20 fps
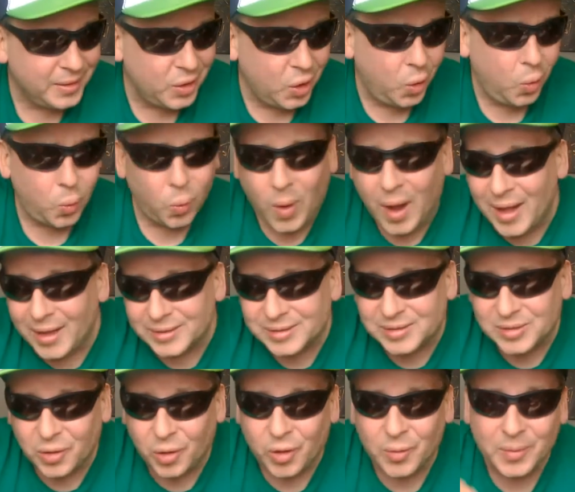You know,
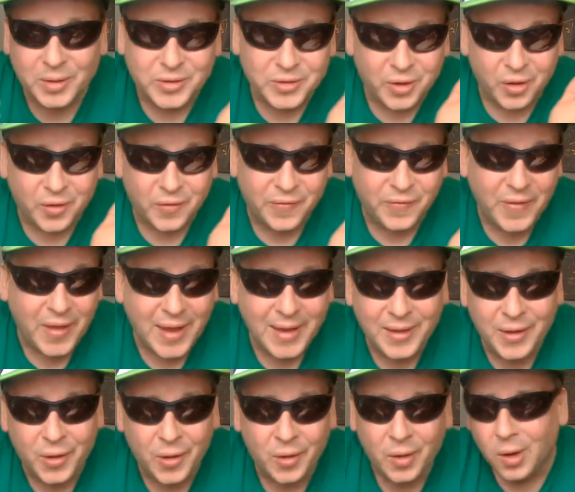Wildstorm and Darth
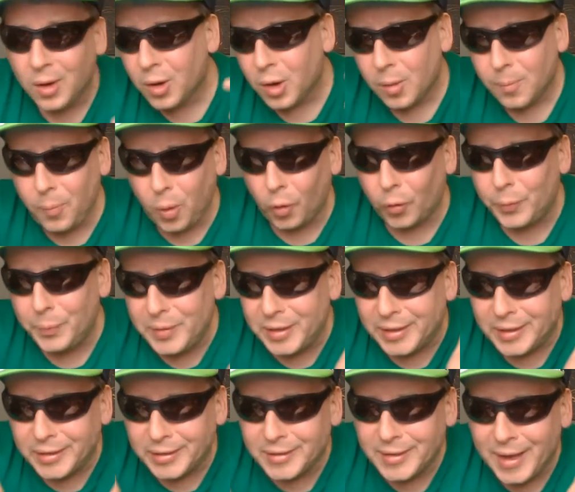Vader, both
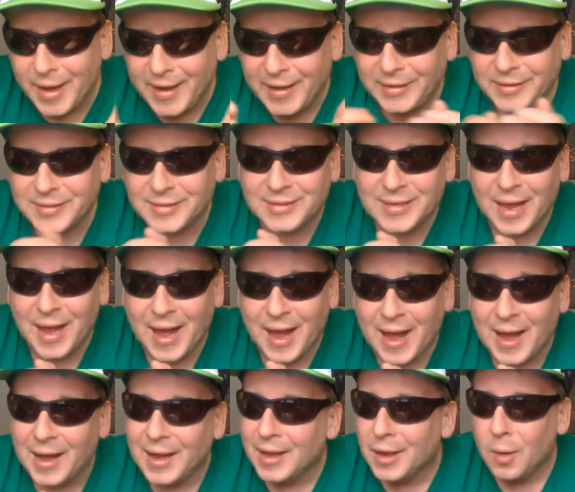being knights,
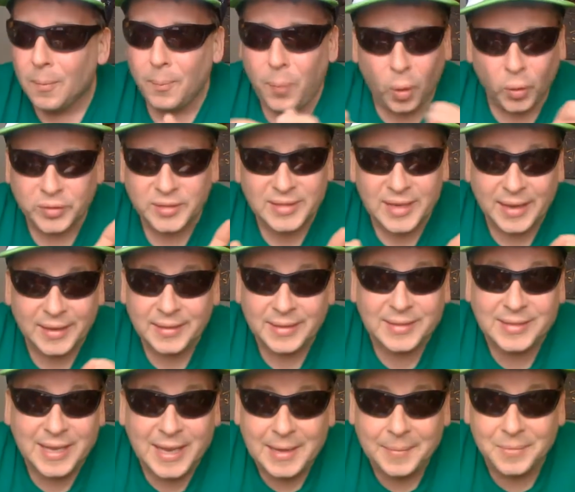uh, both saying the
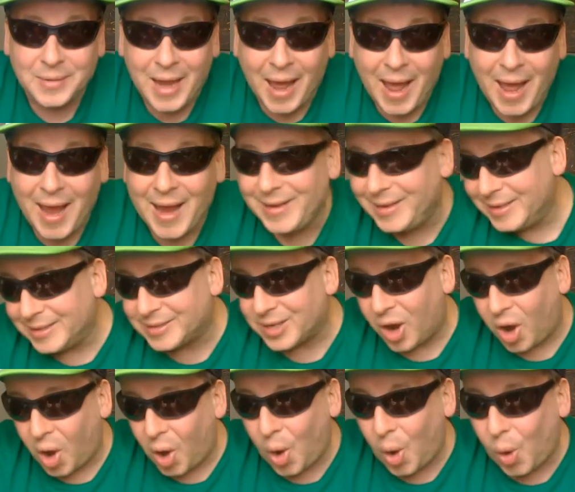same line, it's
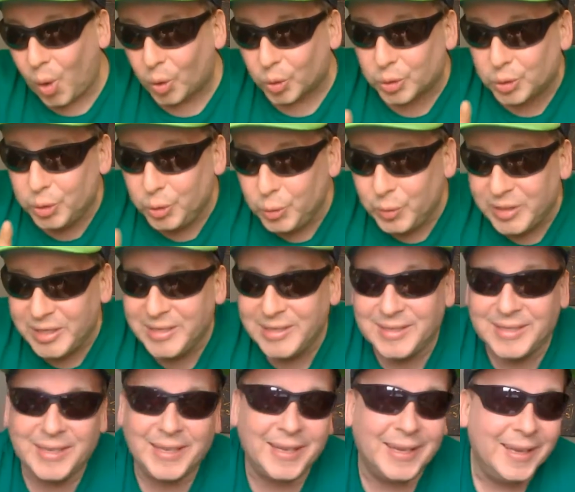all too
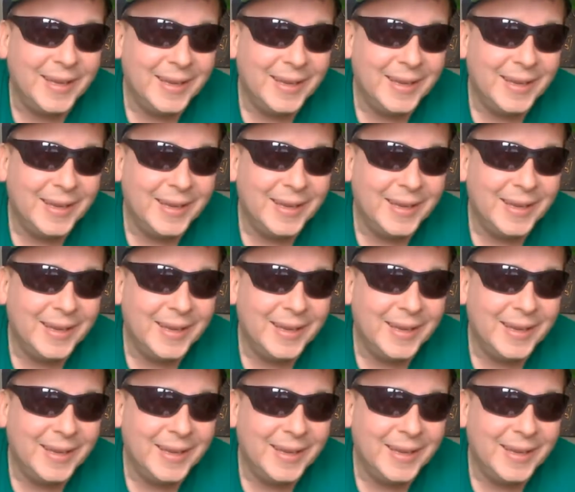easy.